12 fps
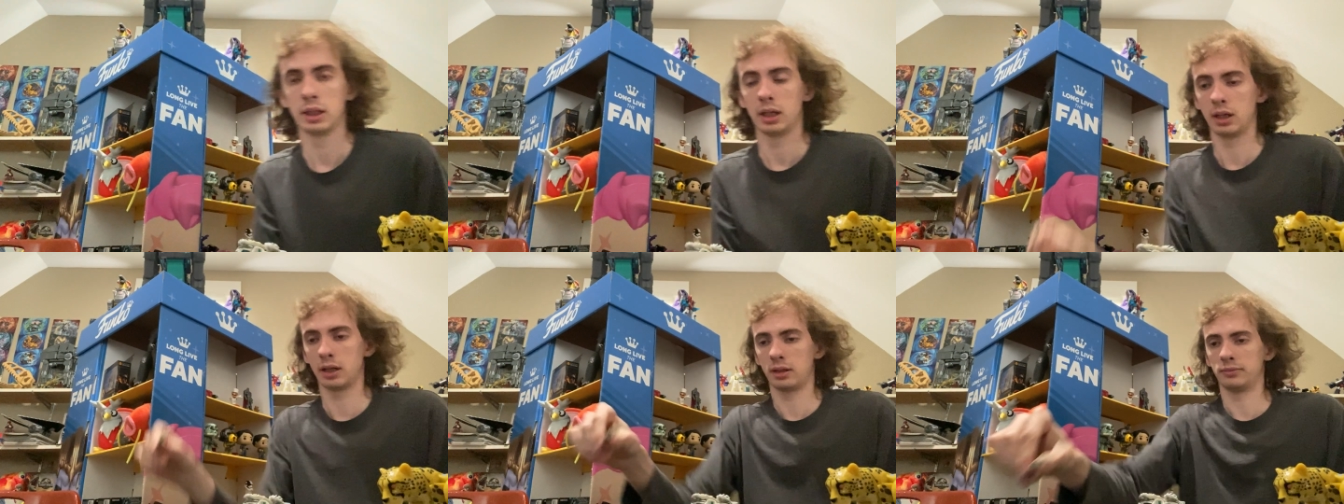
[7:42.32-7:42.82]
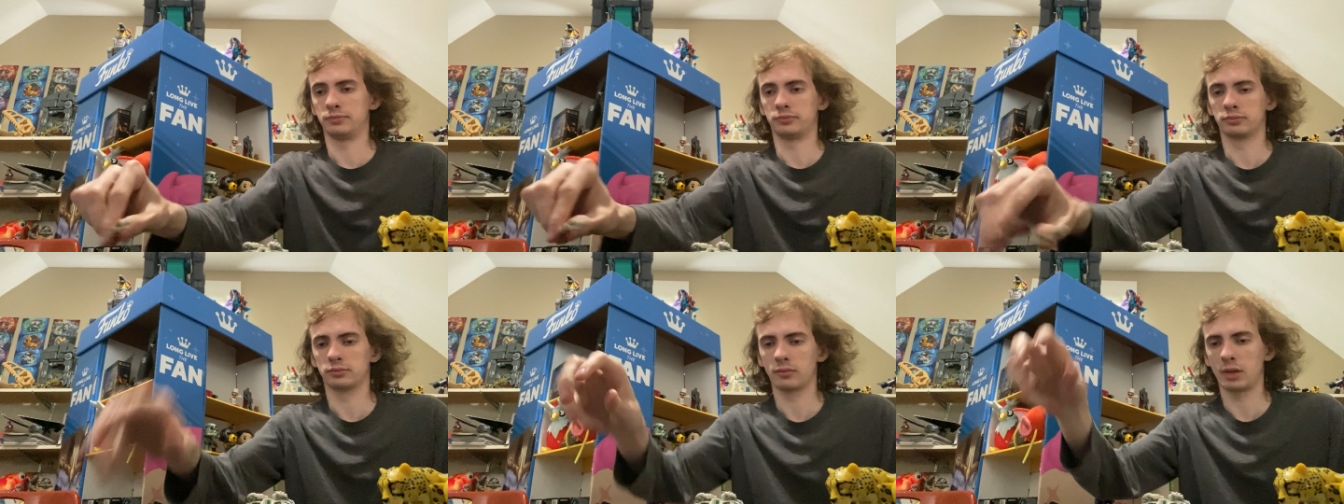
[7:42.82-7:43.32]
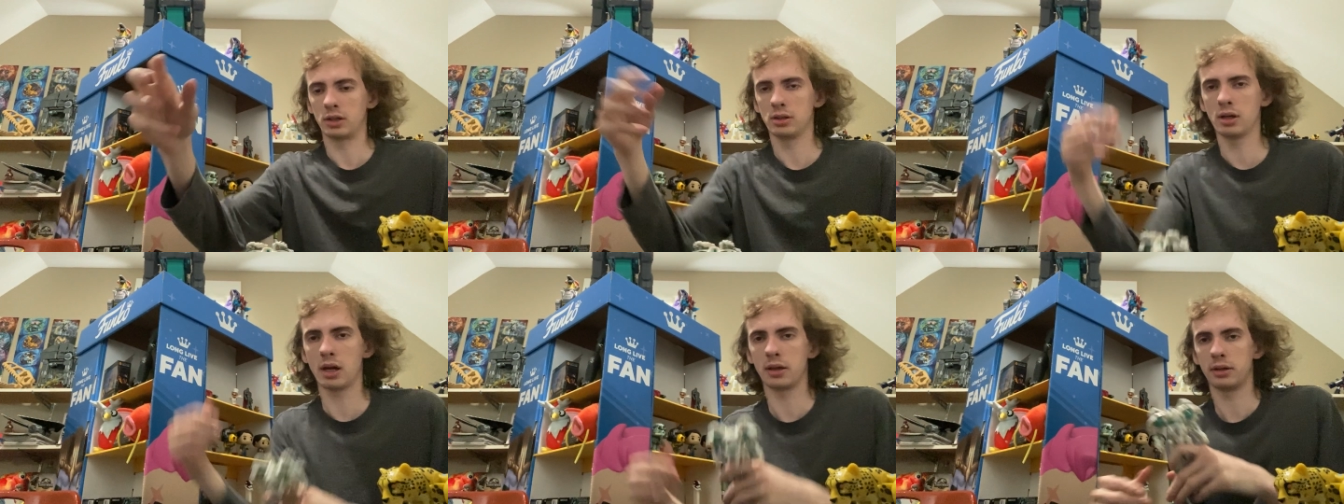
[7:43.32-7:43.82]
Oh. Um. So
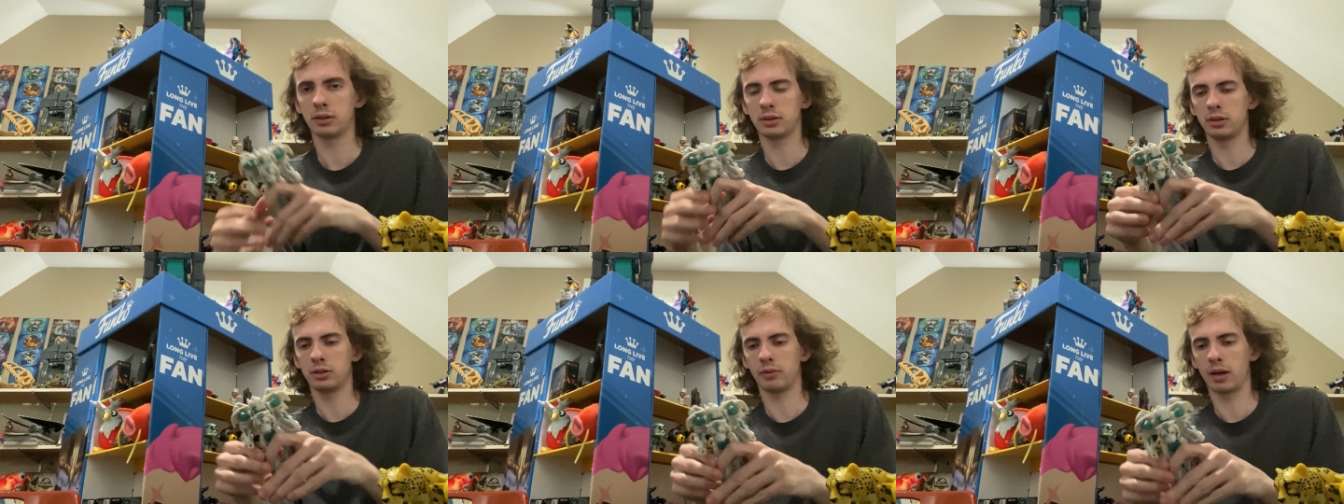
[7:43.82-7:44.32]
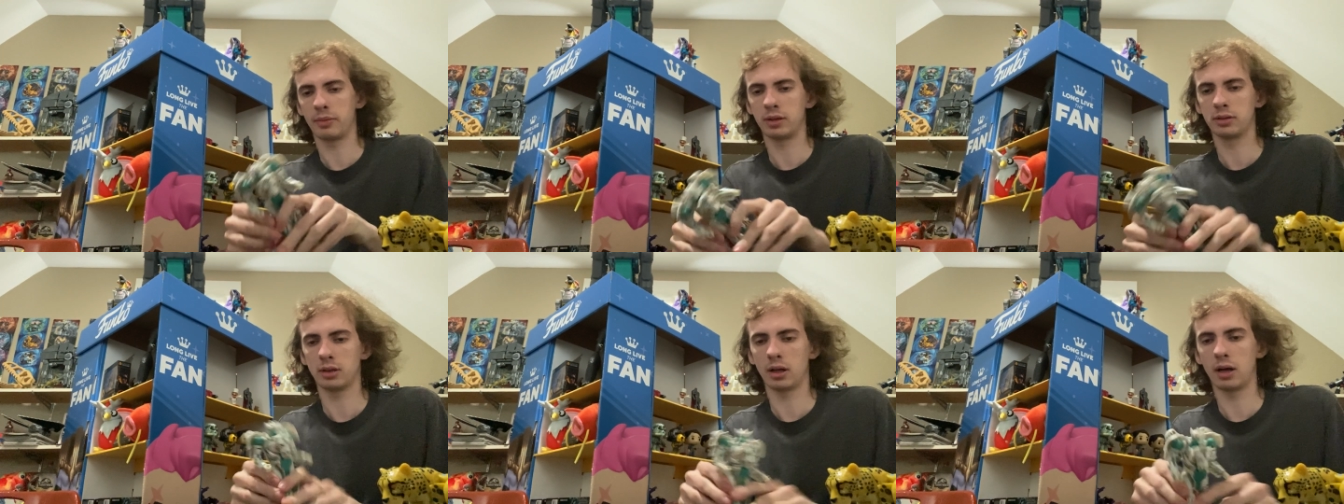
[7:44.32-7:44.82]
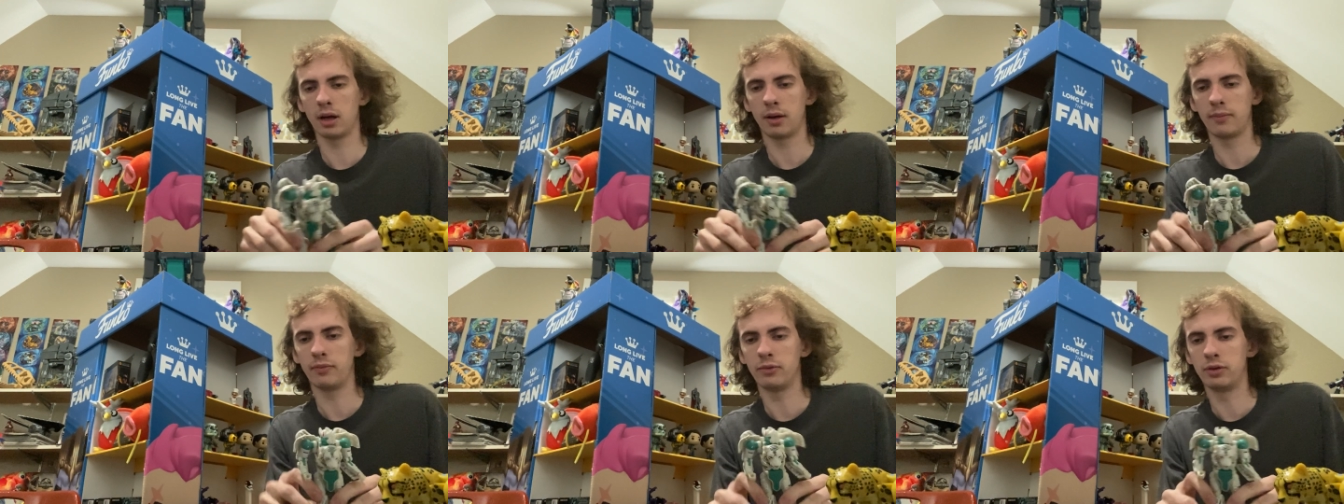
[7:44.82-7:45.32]
yeah, there's those weapons.
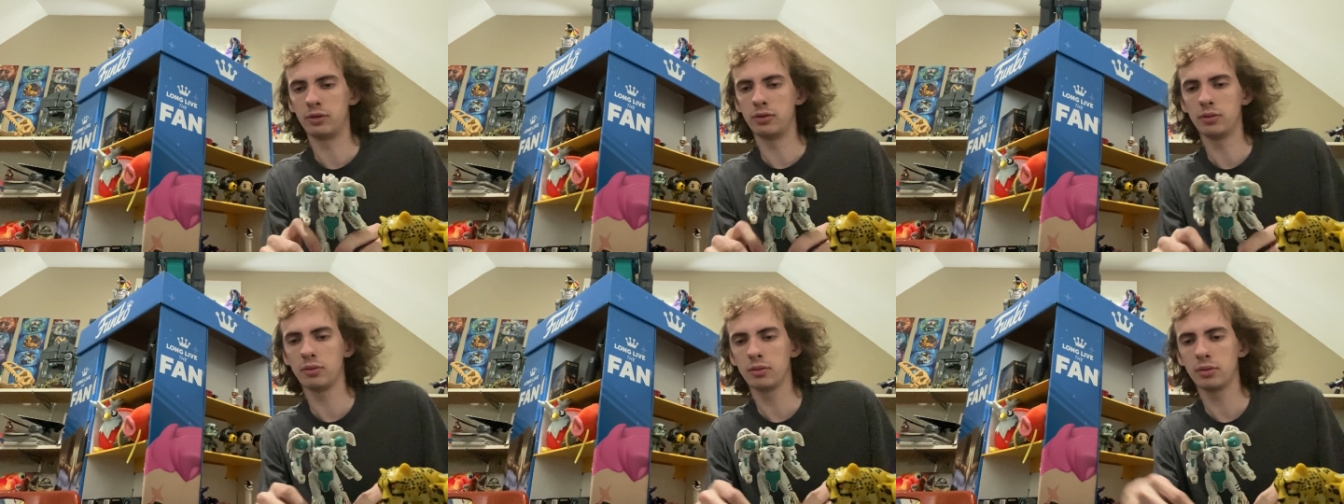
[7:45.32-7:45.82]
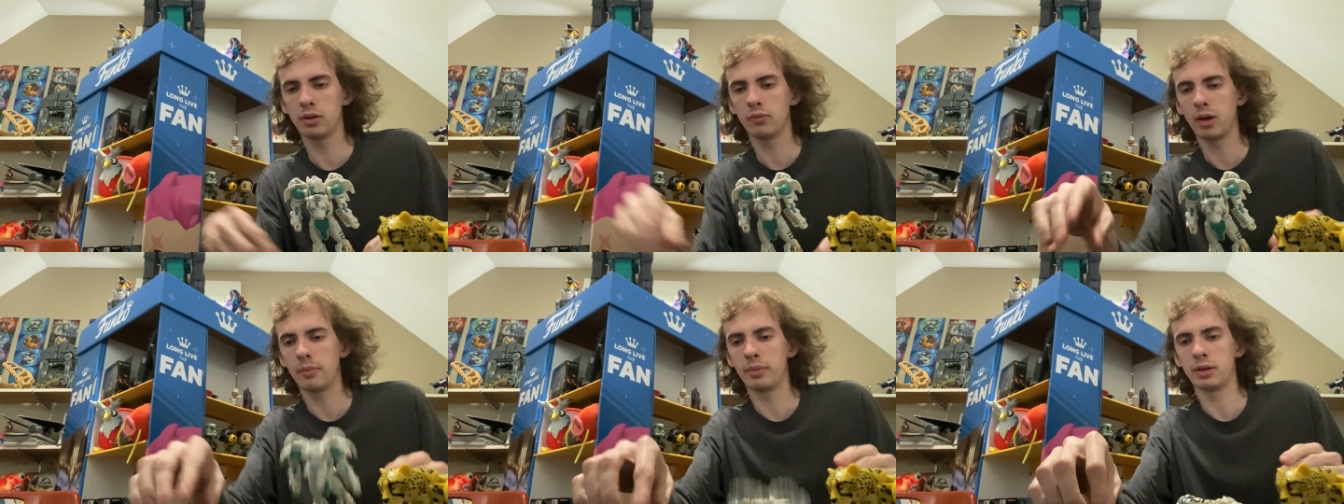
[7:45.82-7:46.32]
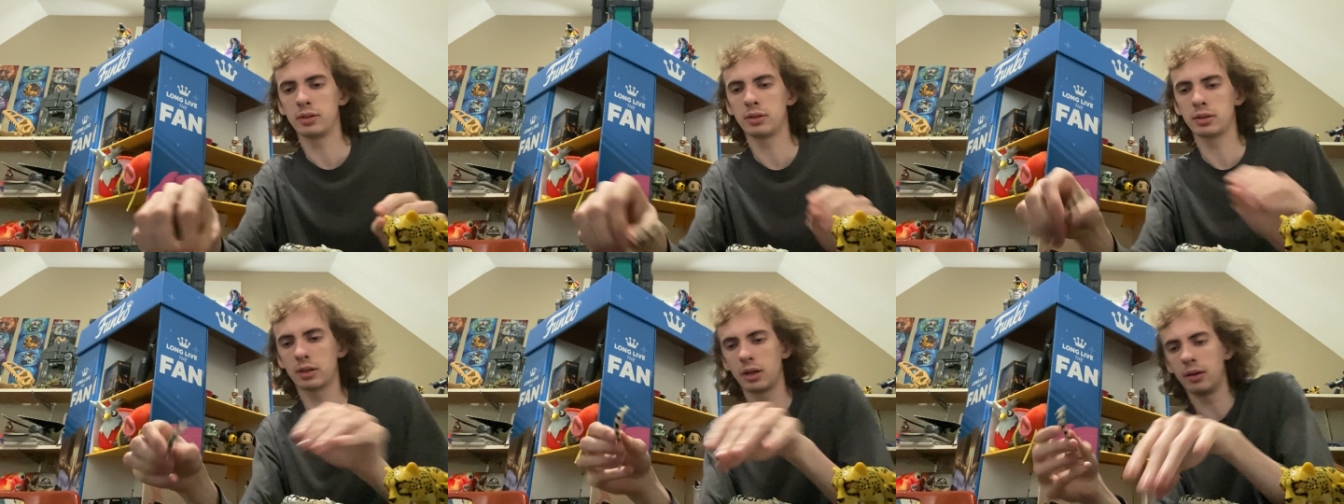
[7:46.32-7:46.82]
Um. Do the
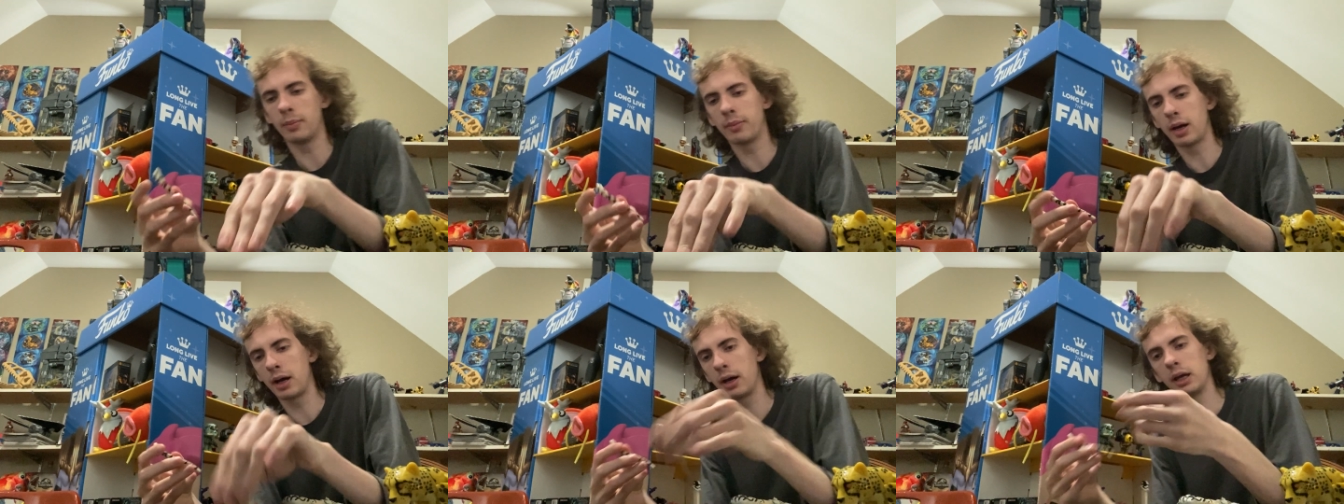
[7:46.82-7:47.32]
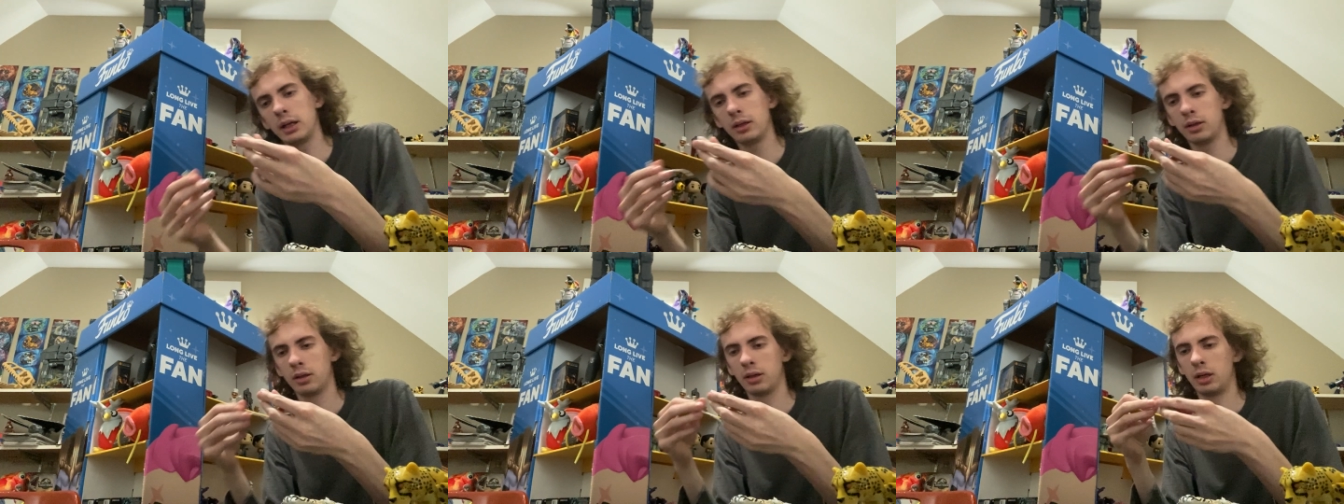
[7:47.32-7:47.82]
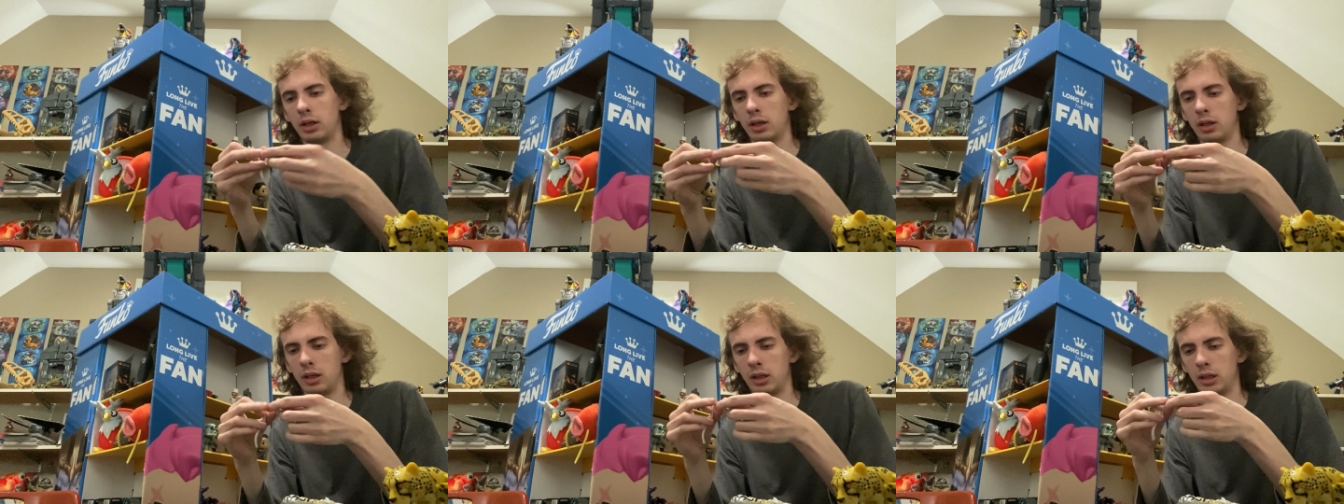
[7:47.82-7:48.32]
weapons combine?
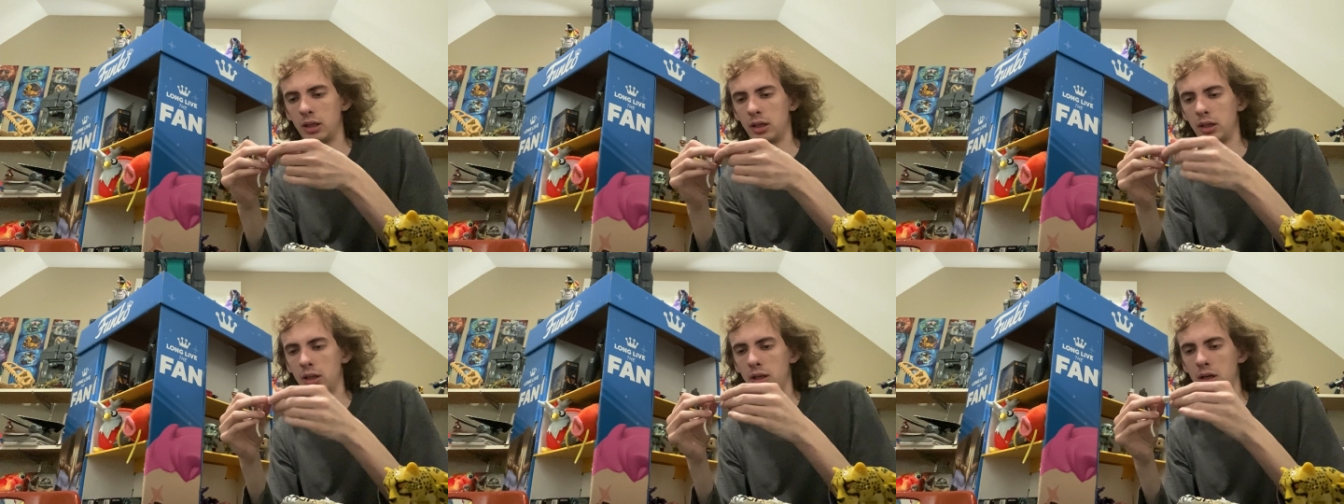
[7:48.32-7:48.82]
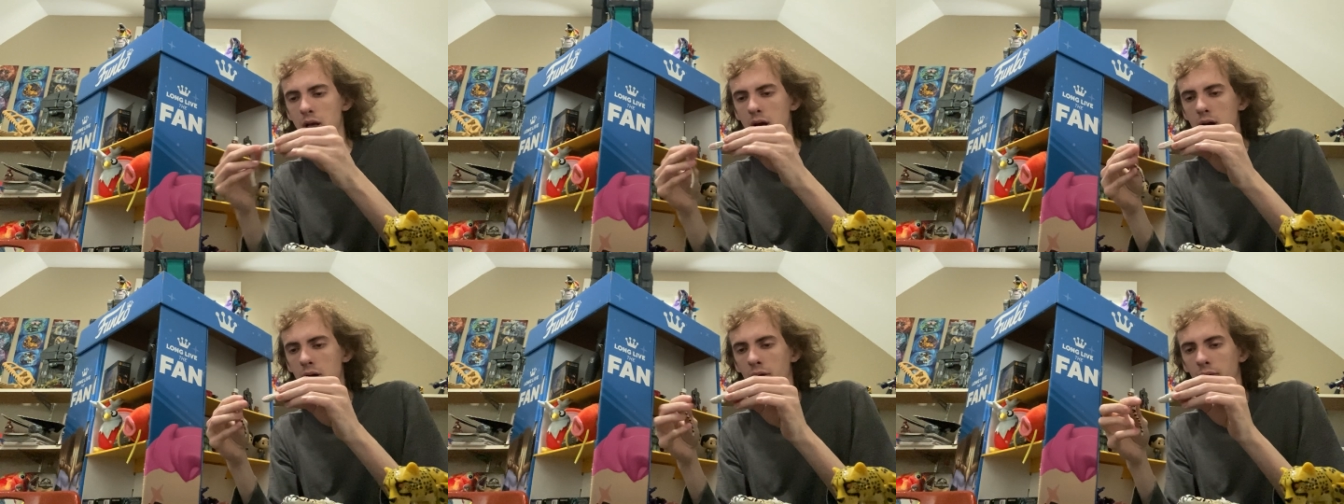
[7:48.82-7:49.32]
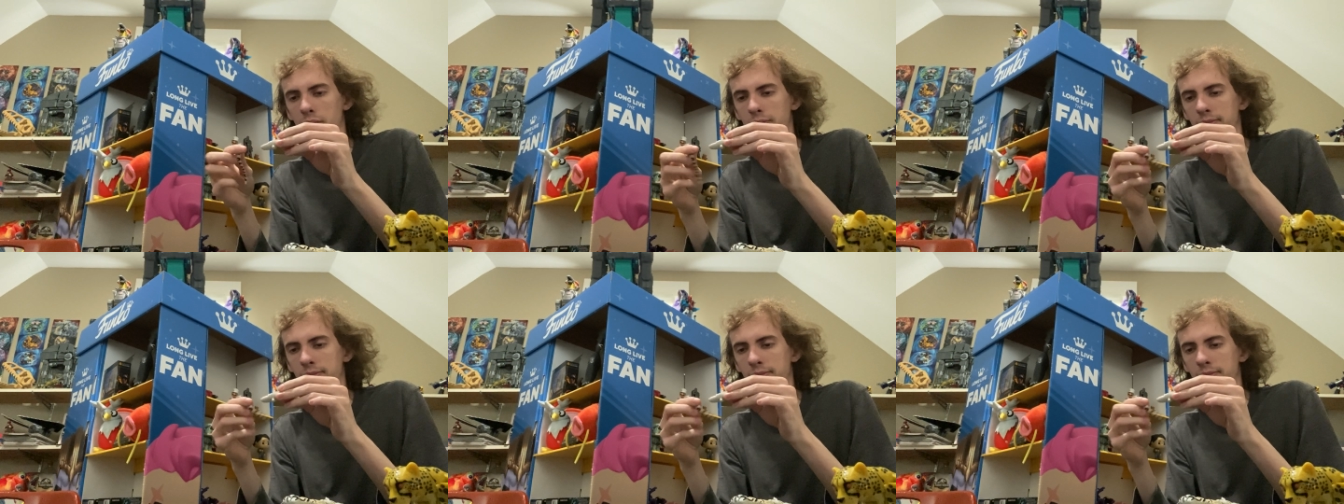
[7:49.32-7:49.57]
No.